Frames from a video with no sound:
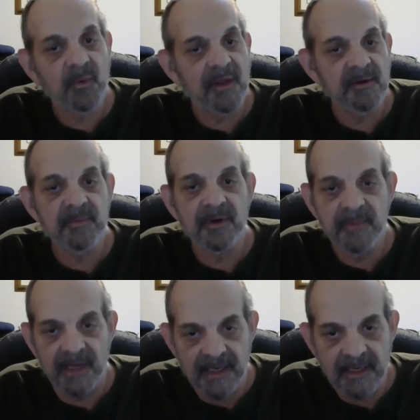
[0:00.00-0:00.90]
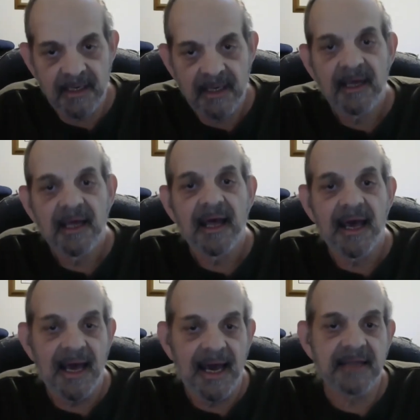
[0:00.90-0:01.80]
weather permitting,
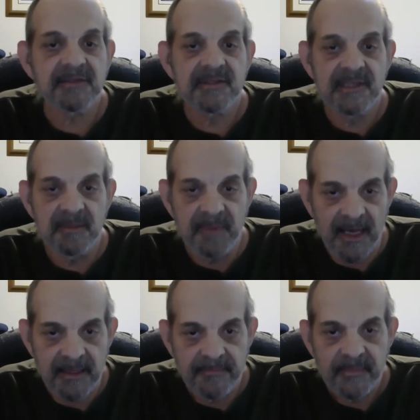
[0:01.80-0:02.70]
at Seabend.